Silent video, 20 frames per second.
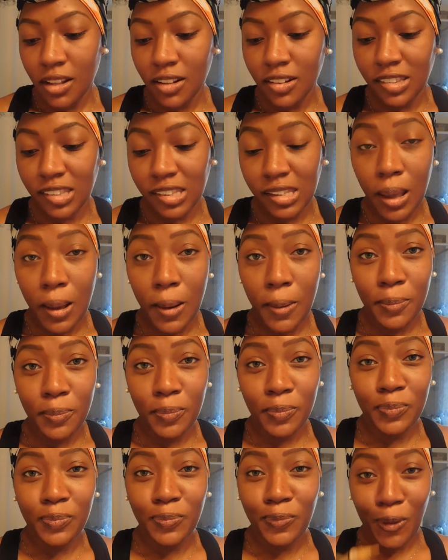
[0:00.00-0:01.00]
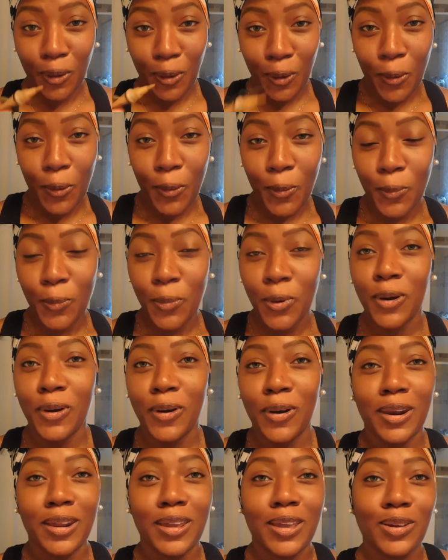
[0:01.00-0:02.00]
So, we're
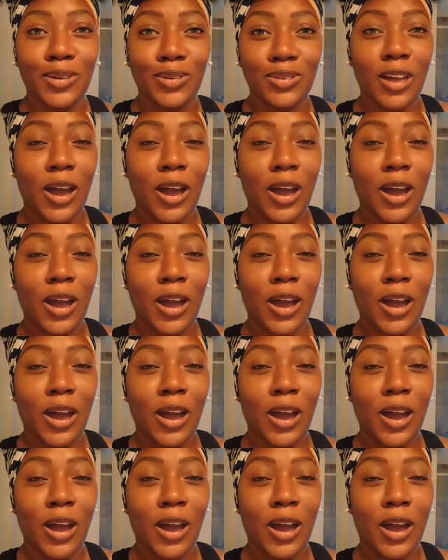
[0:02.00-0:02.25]
going to use